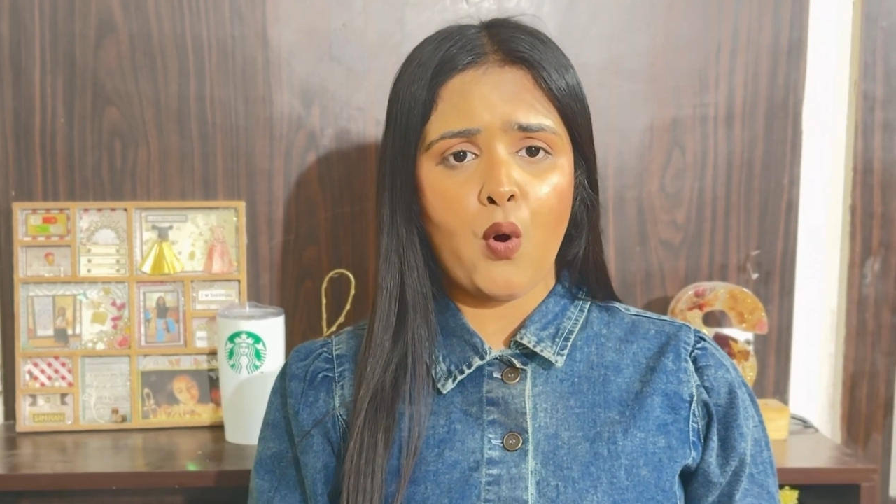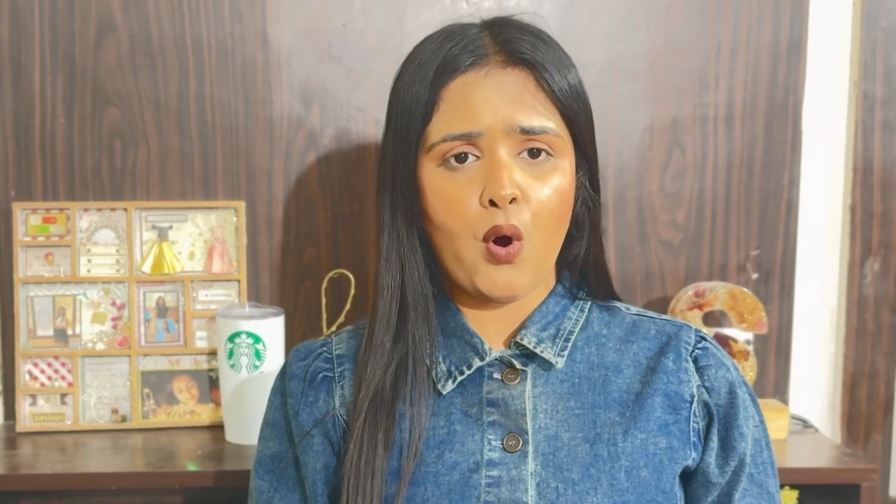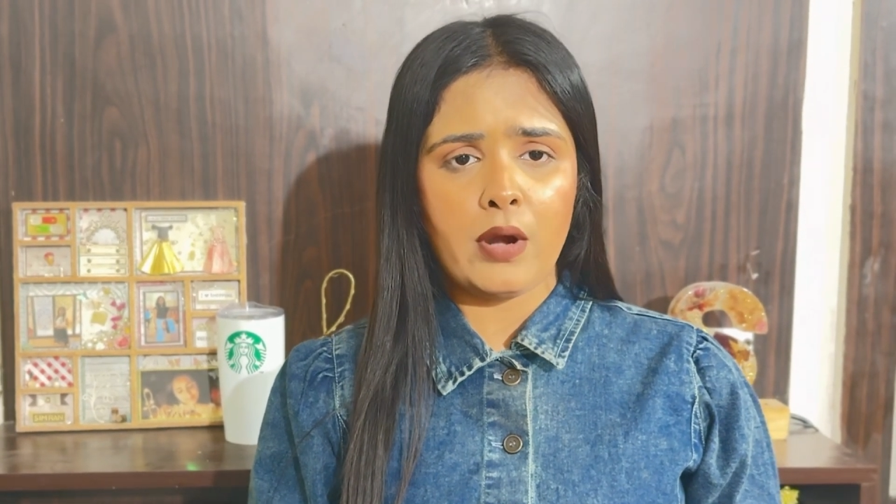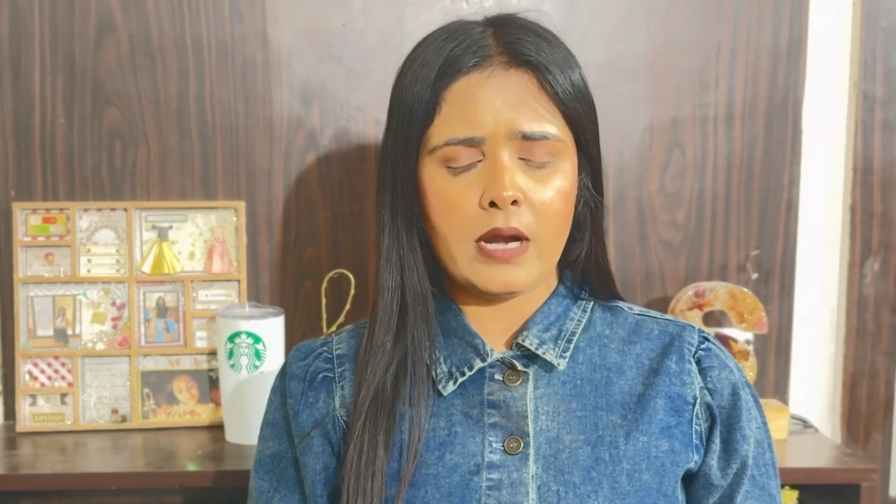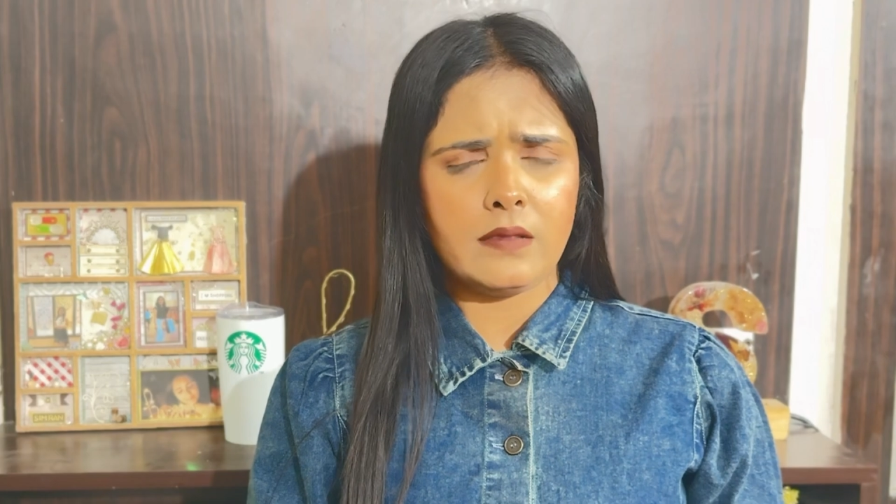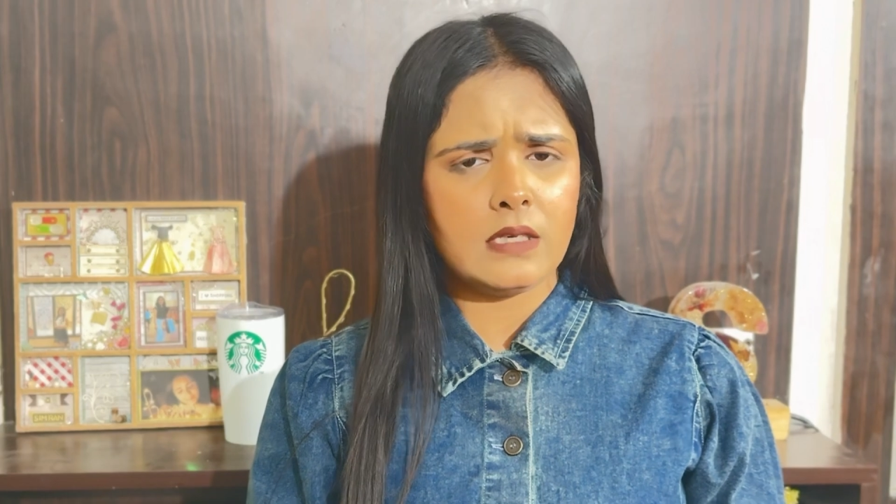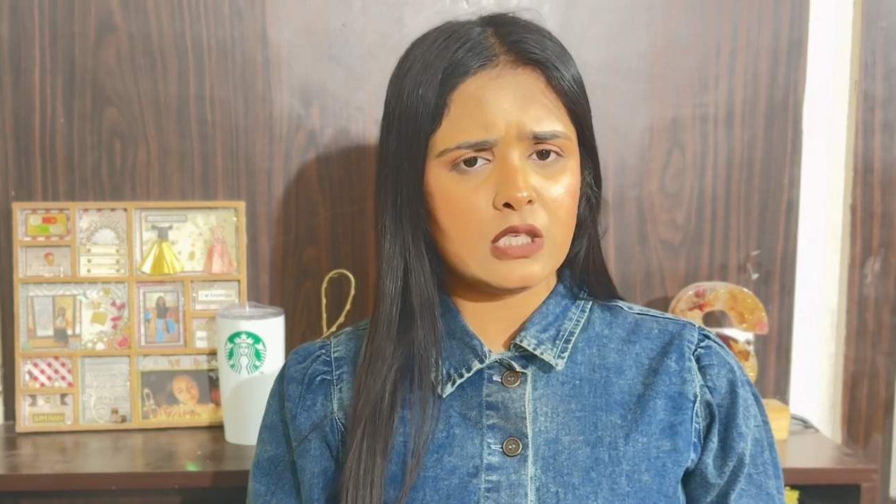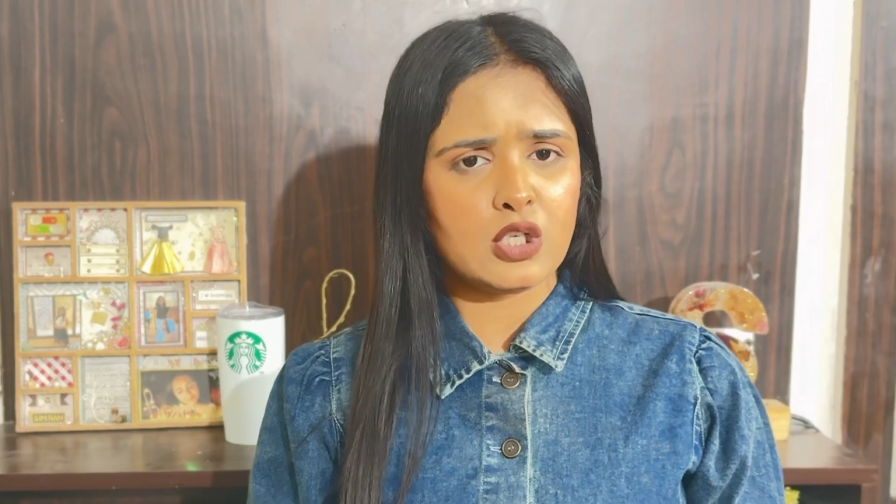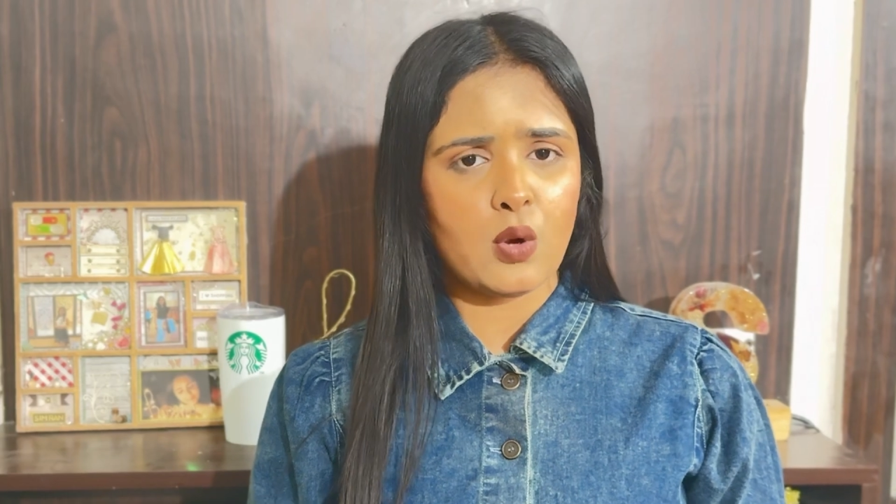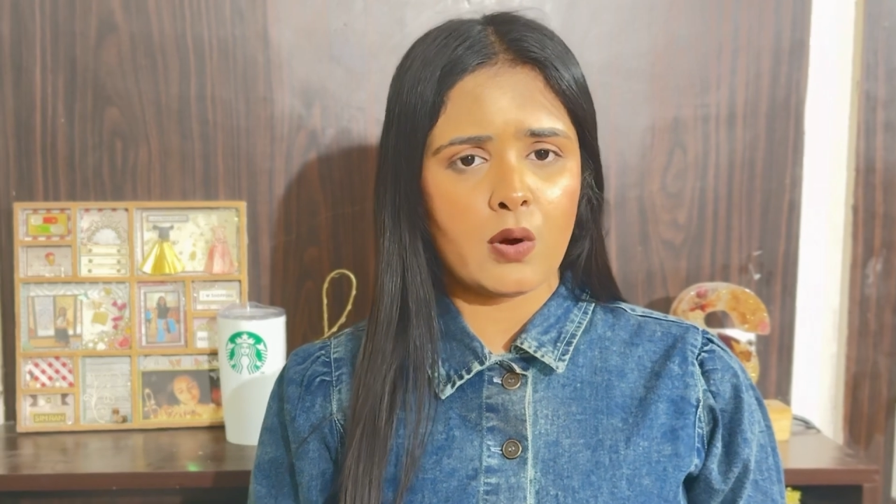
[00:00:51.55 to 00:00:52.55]
or the
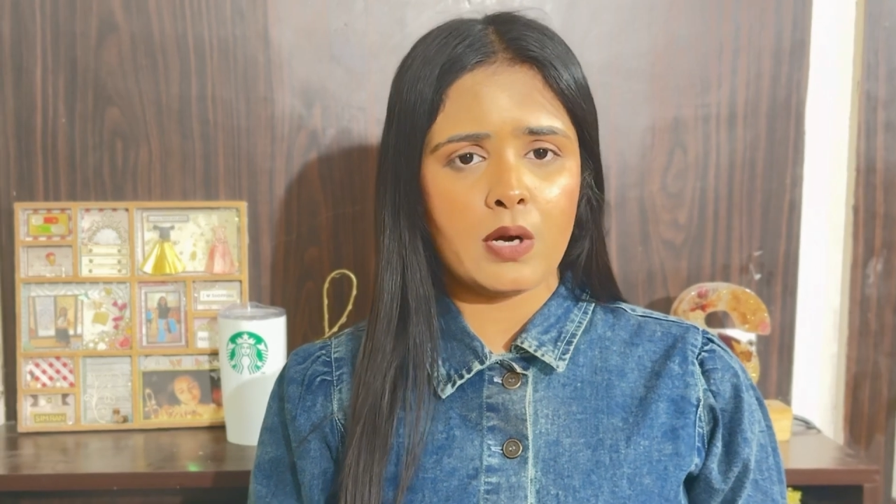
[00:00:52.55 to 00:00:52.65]
DigiLocker